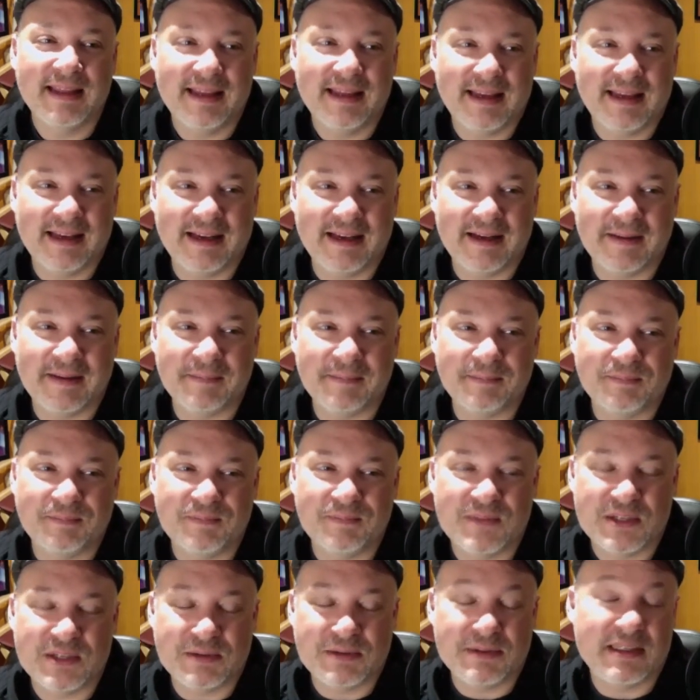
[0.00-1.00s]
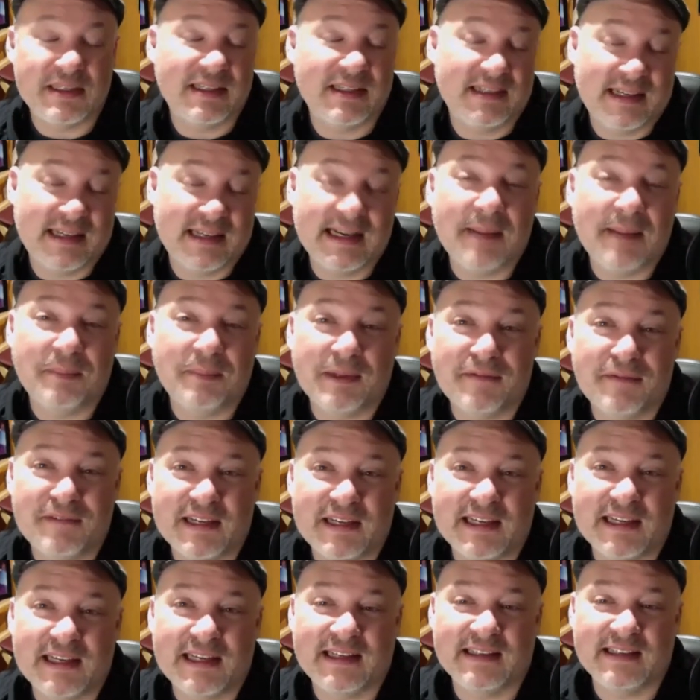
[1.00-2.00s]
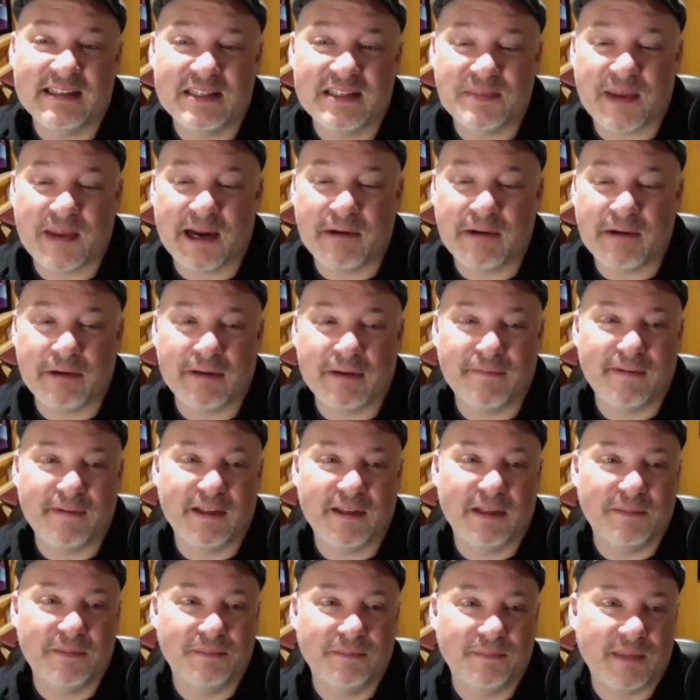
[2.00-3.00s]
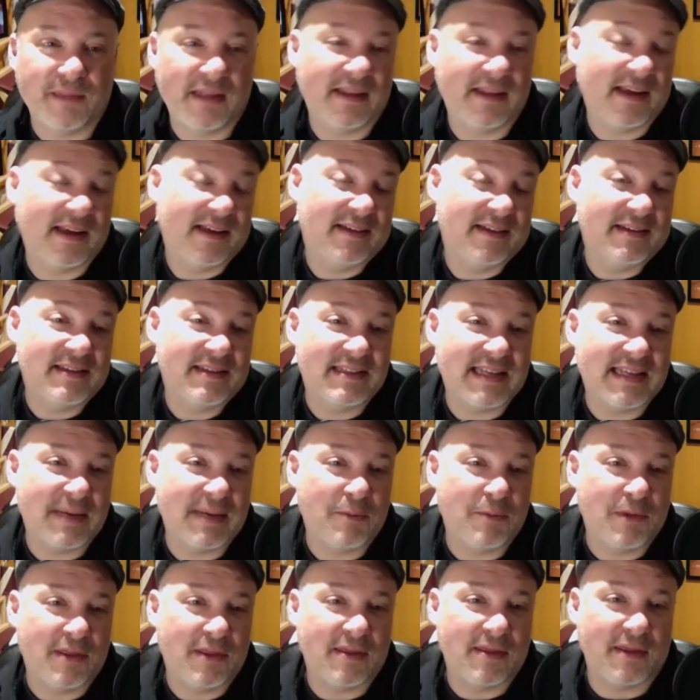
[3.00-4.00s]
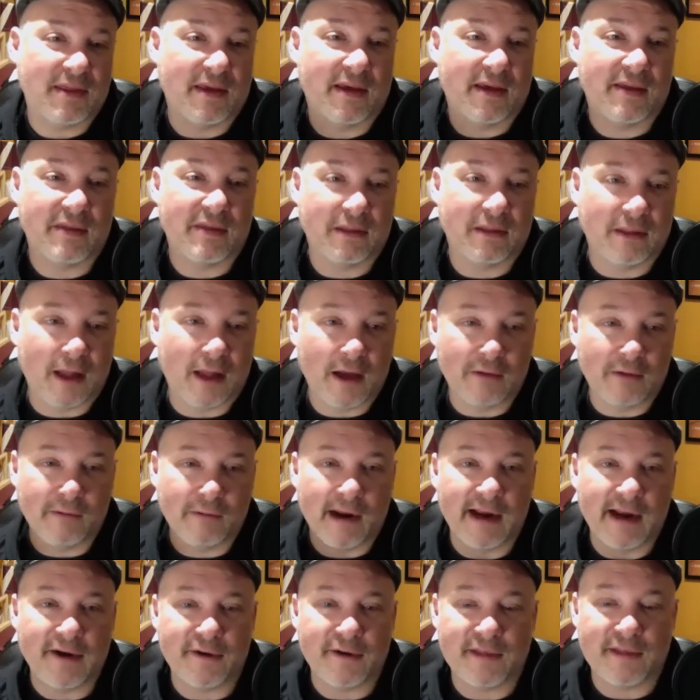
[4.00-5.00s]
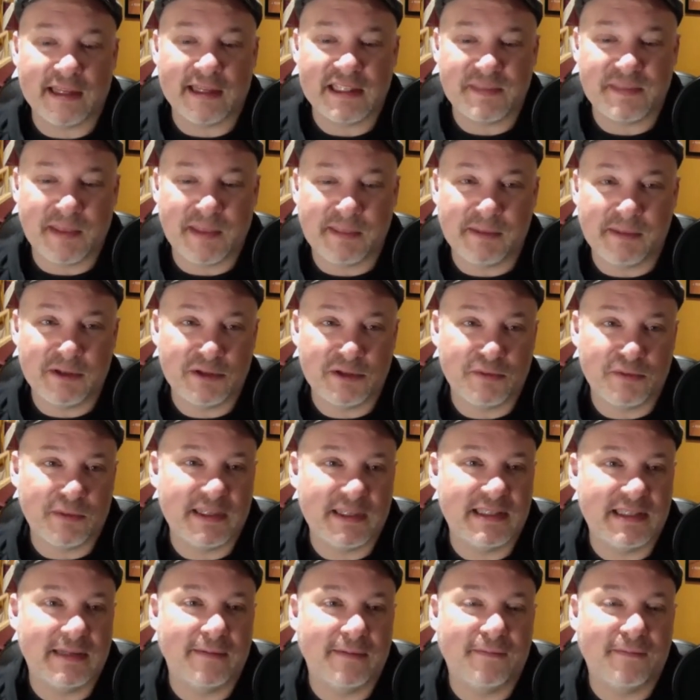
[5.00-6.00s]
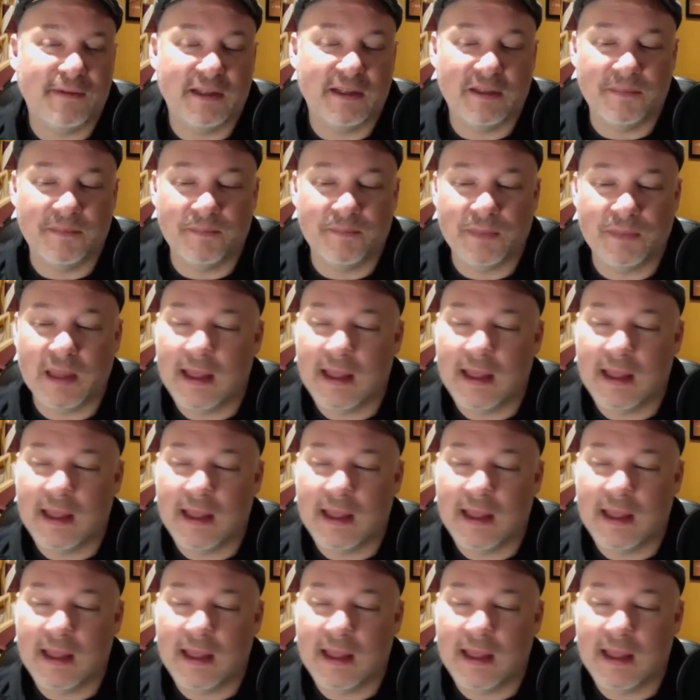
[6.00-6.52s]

So it's an uplifting and inspiring film. And then same with the Long Rider. That's my most recent film,